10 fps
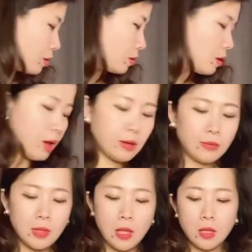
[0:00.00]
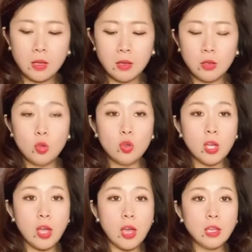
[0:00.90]
I think you
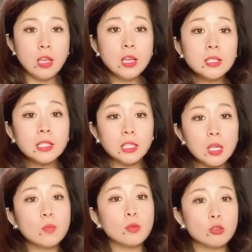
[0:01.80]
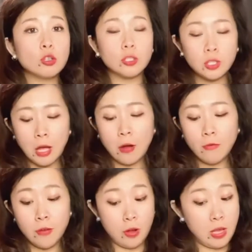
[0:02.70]
can easily put your cell
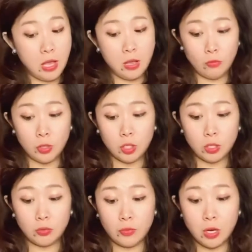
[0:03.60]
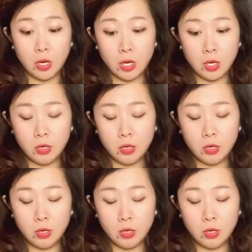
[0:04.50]
phone in, which is very good.